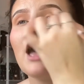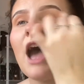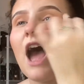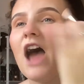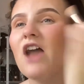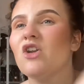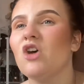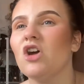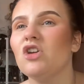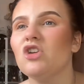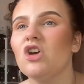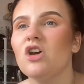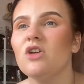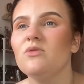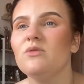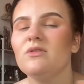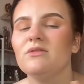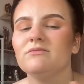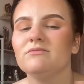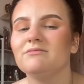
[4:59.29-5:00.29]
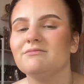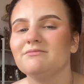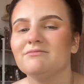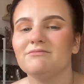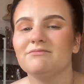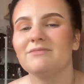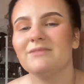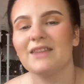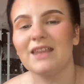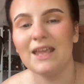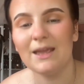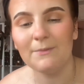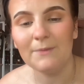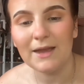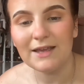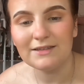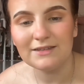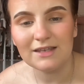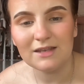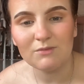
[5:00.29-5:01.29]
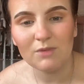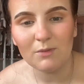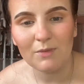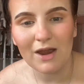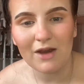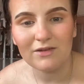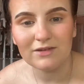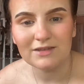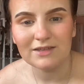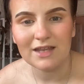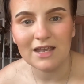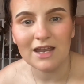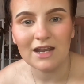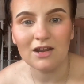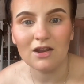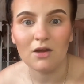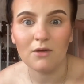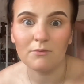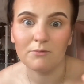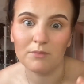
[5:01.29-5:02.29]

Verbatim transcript: And I know it may seem embarrassing,